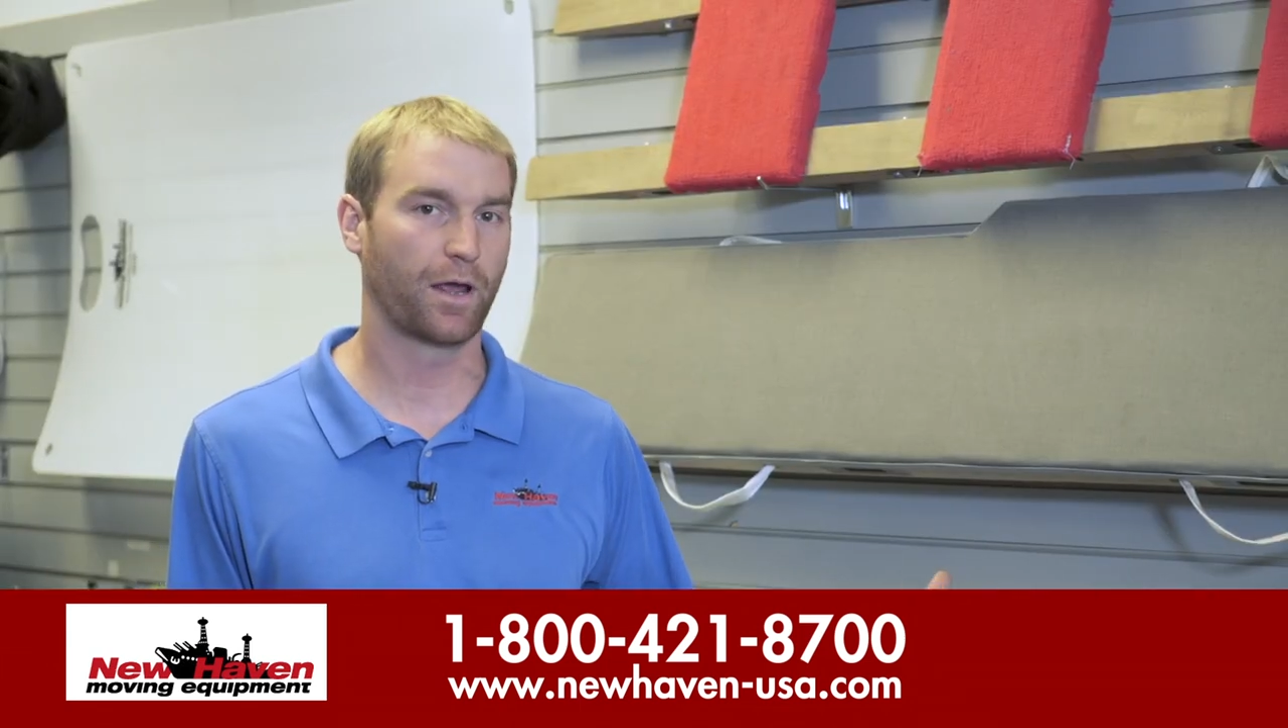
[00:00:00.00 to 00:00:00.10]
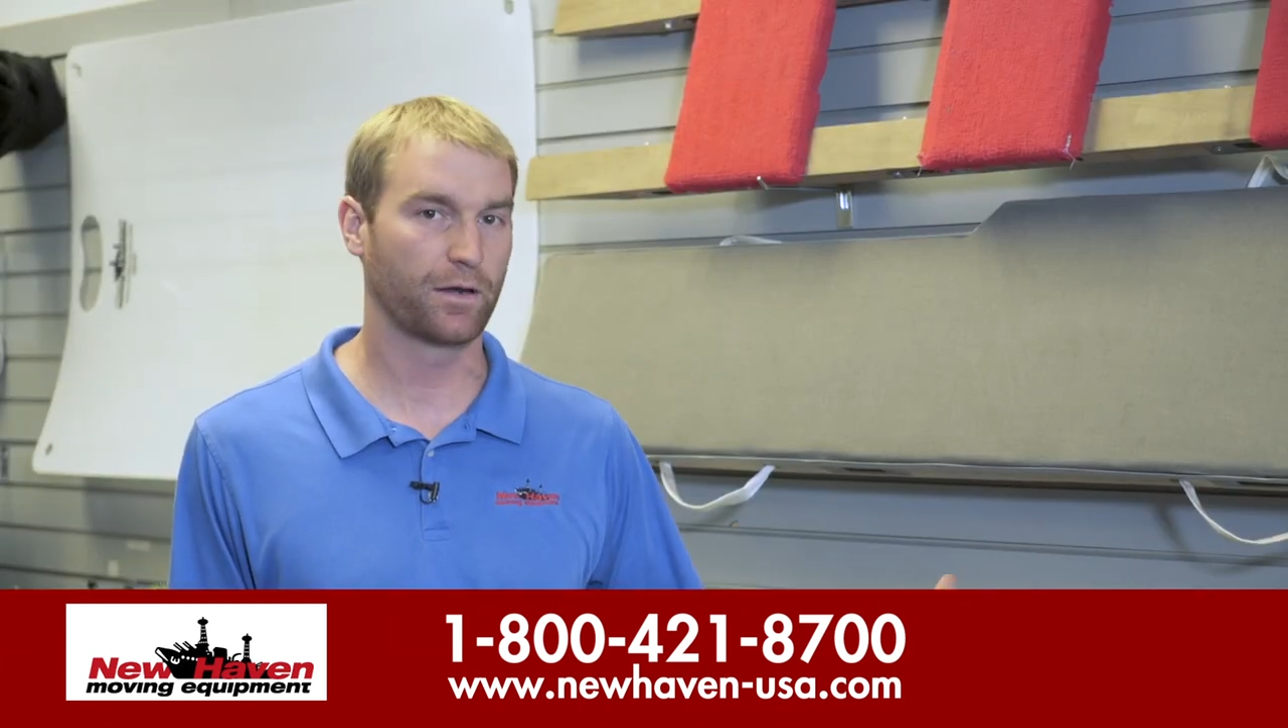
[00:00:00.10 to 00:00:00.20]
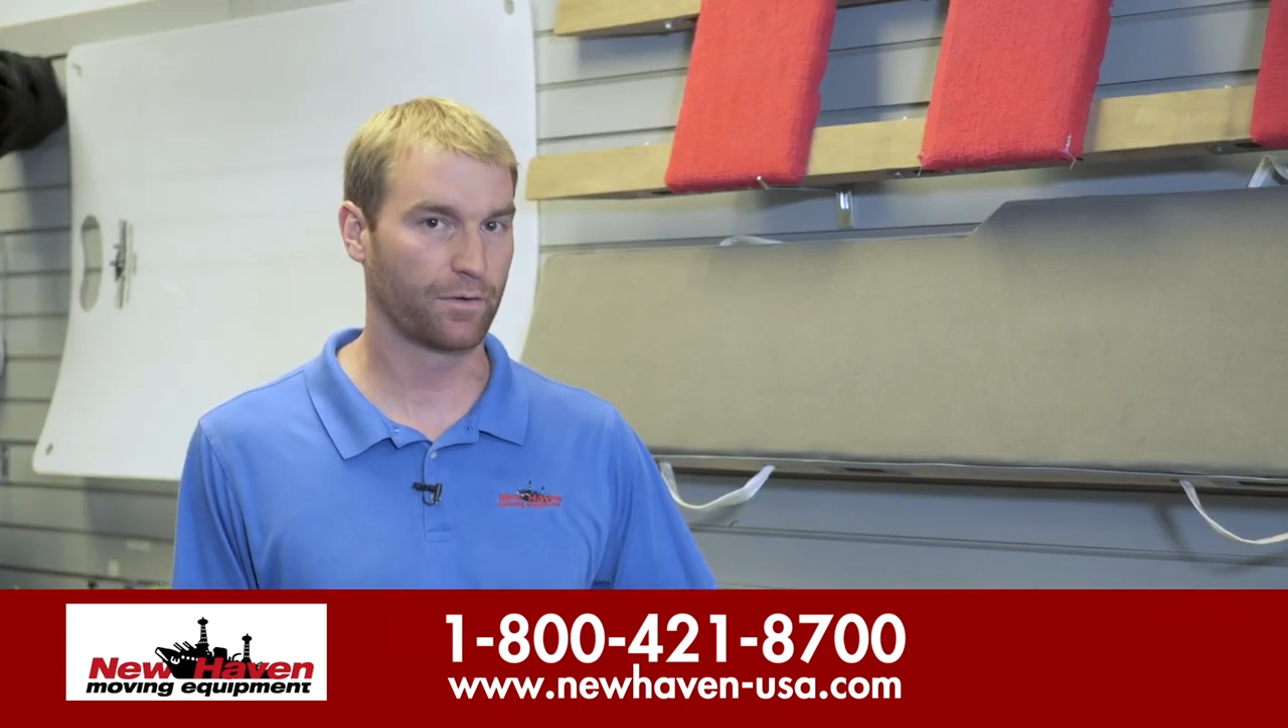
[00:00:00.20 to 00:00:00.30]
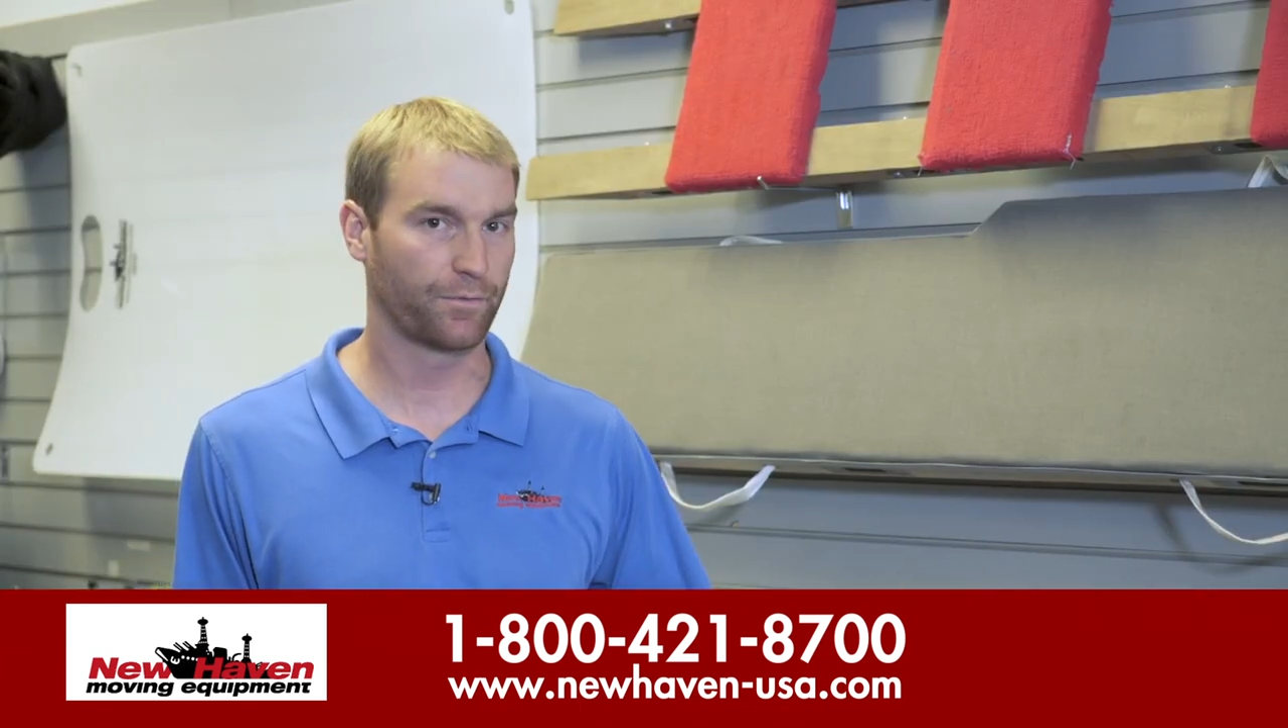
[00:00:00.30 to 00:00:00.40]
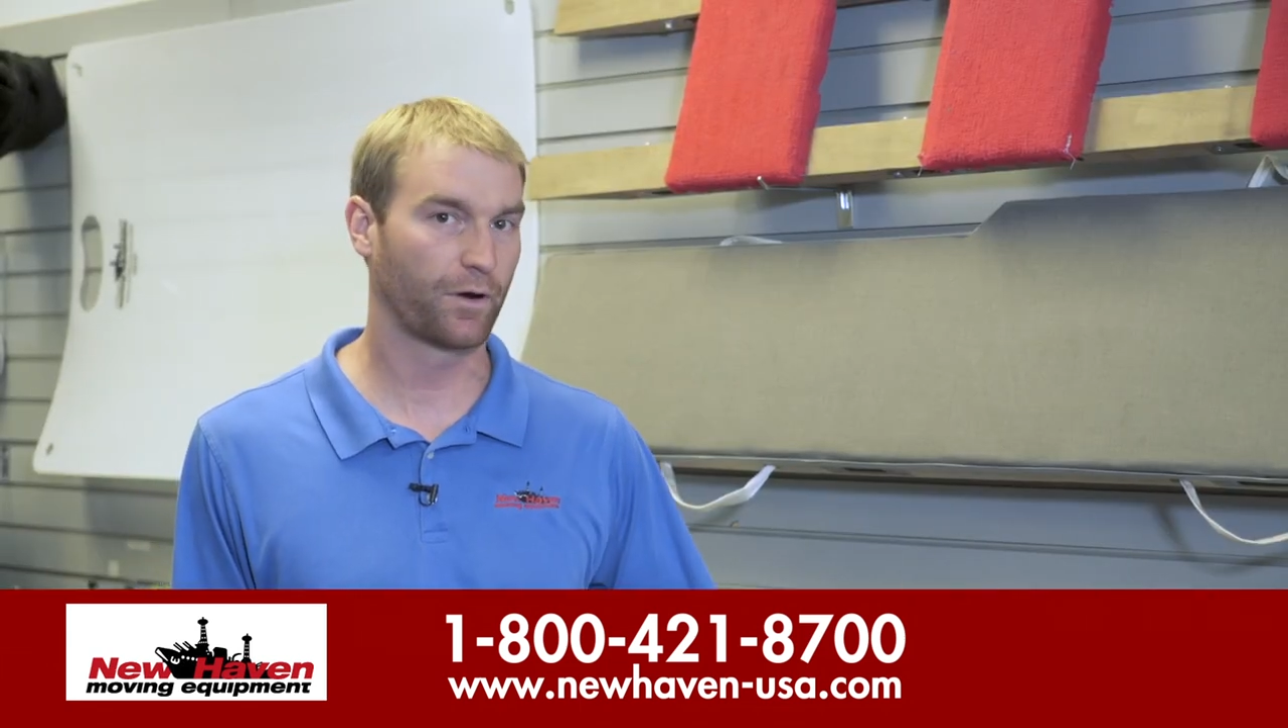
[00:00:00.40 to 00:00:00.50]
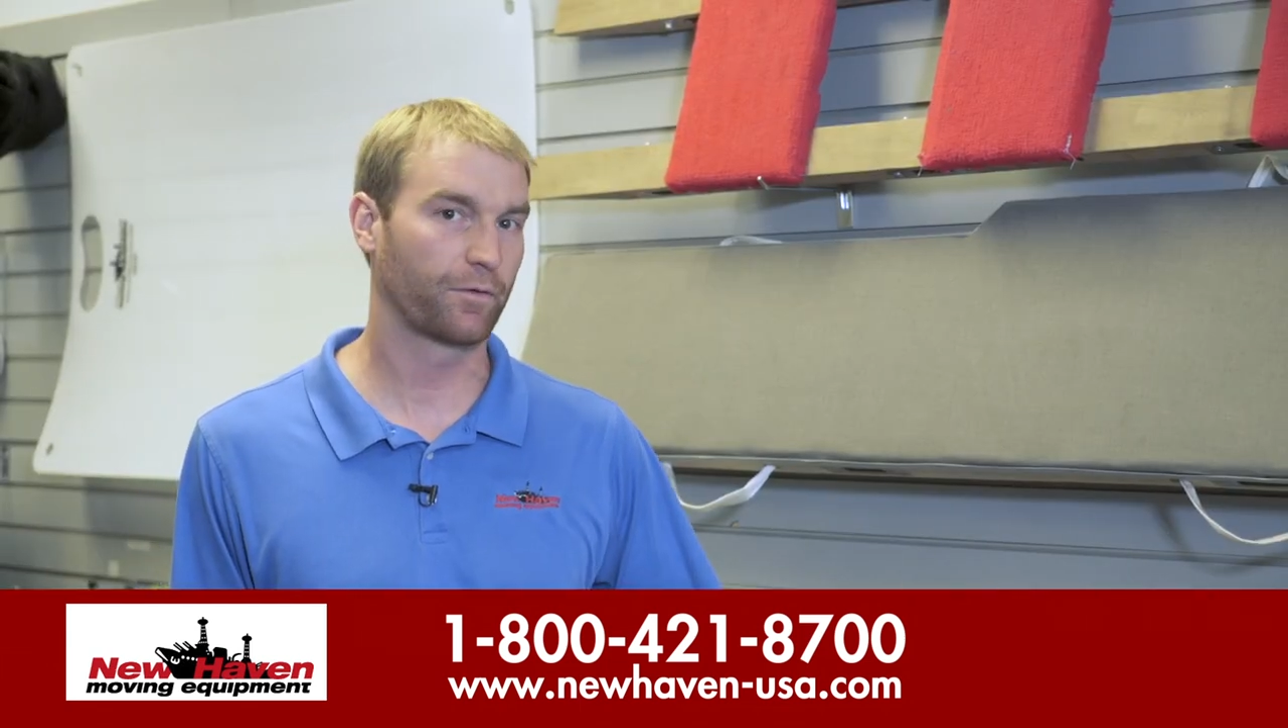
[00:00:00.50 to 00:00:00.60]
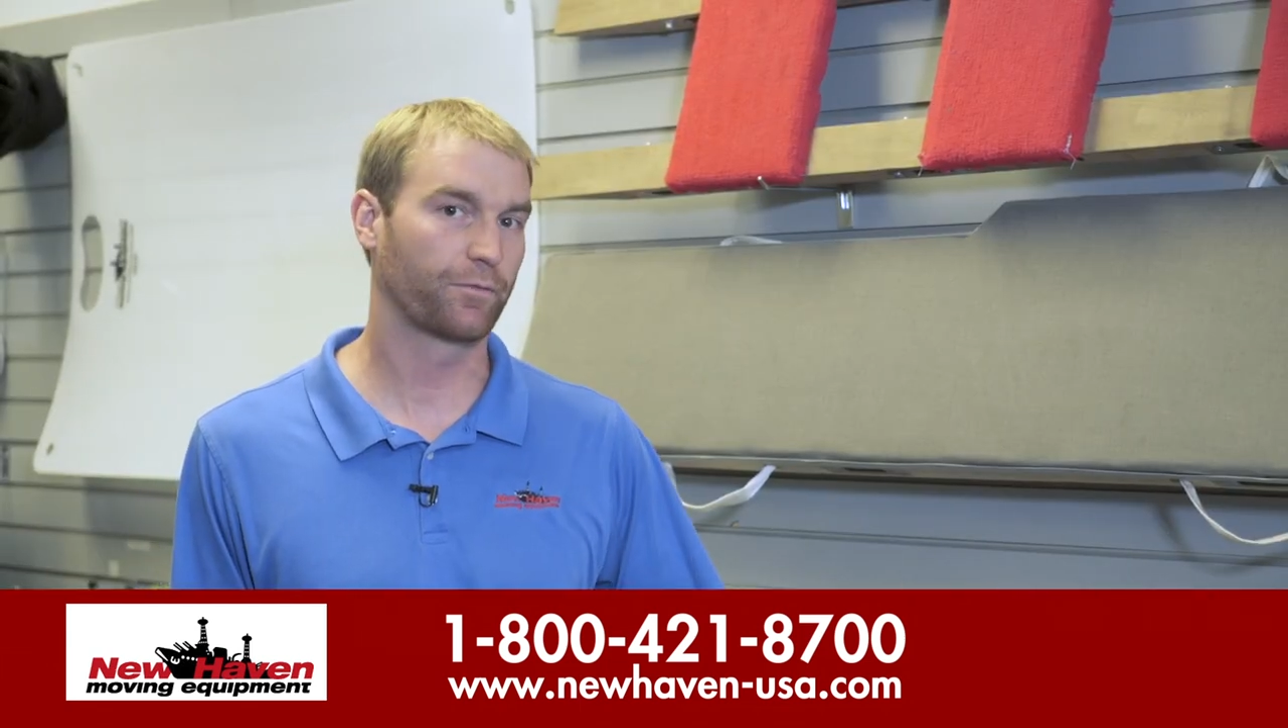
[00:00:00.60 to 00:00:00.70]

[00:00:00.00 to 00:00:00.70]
any of our